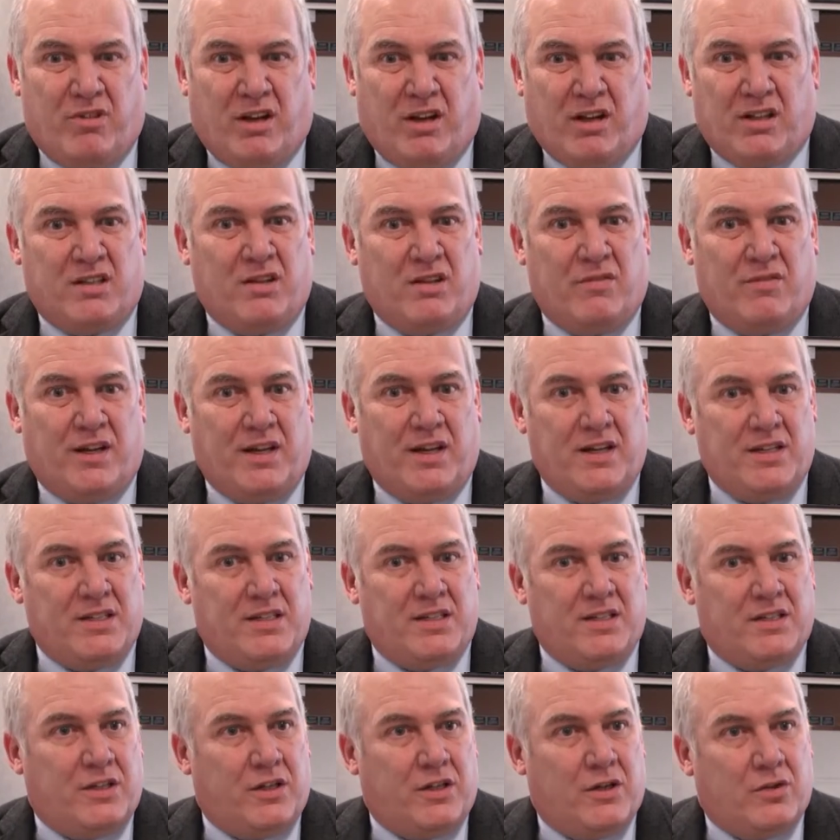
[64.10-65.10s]
relatively
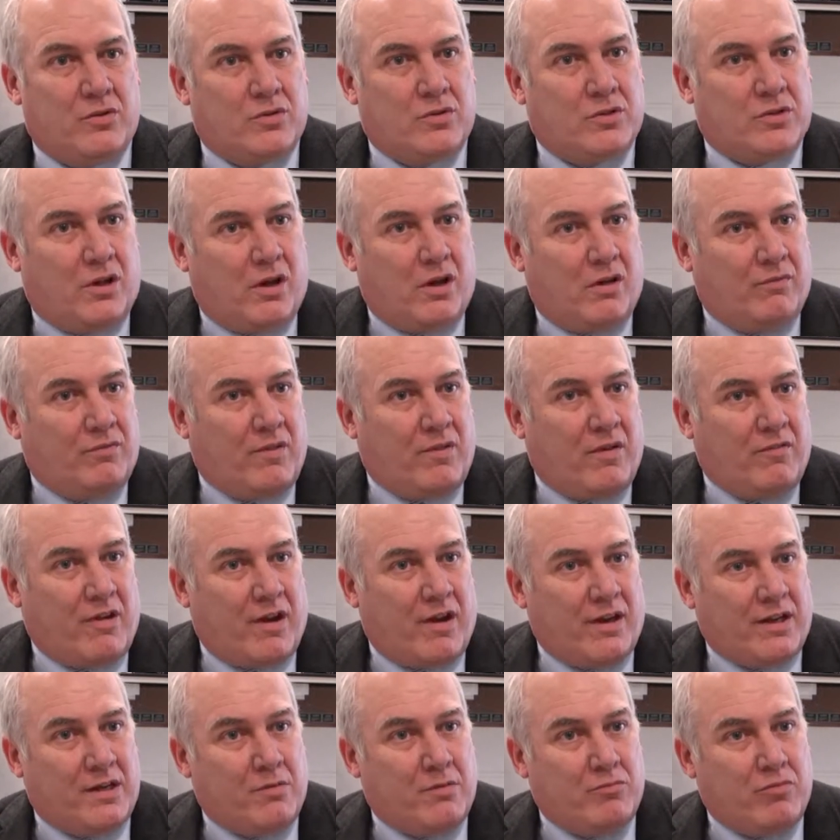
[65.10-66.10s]
easy to use. I've never
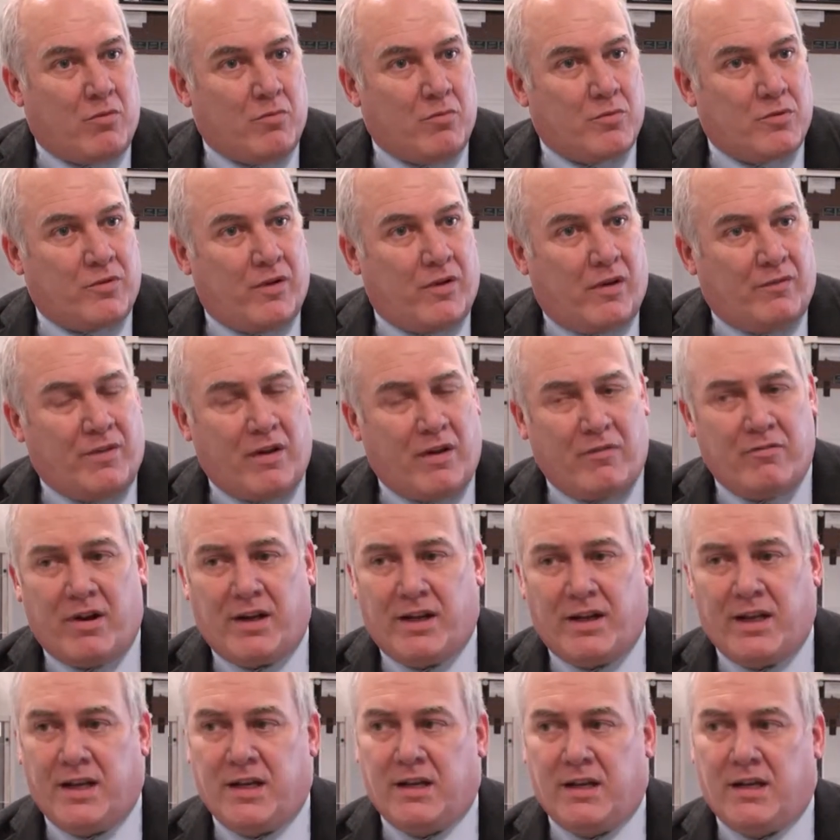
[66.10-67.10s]
had any problems with it. I've never
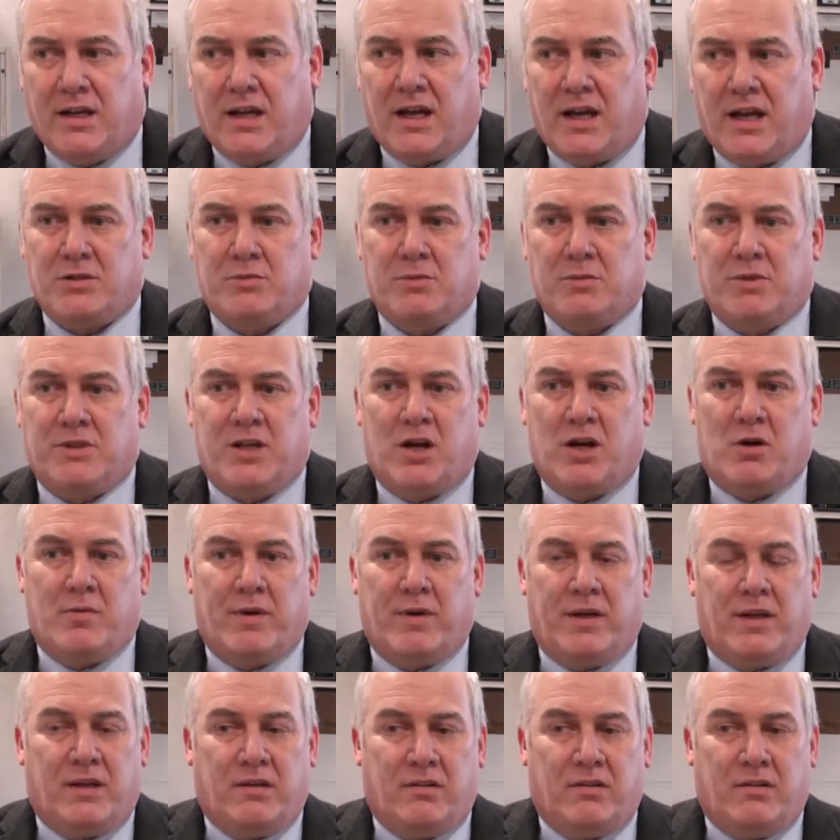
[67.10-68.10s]
had any customers tell
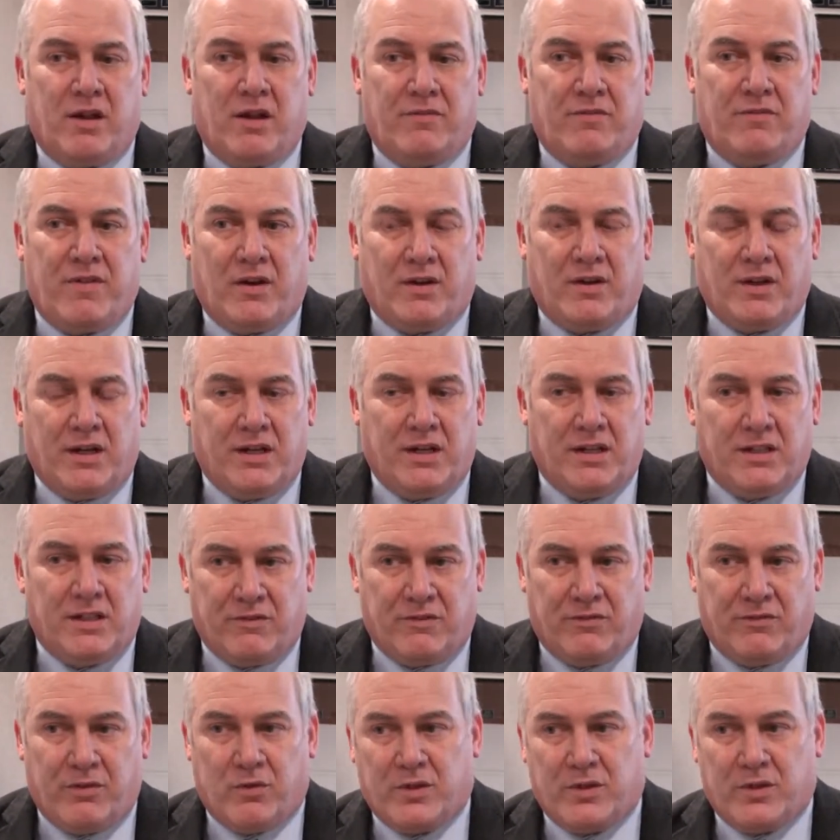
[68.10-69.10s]
me that they found any
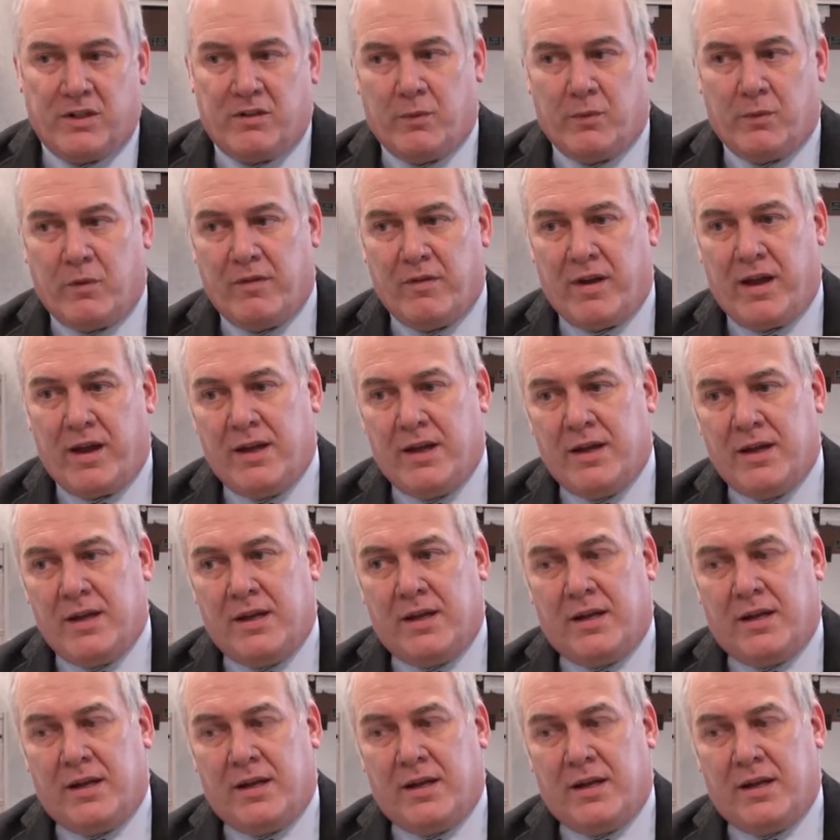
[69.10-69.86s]
difficulty with it.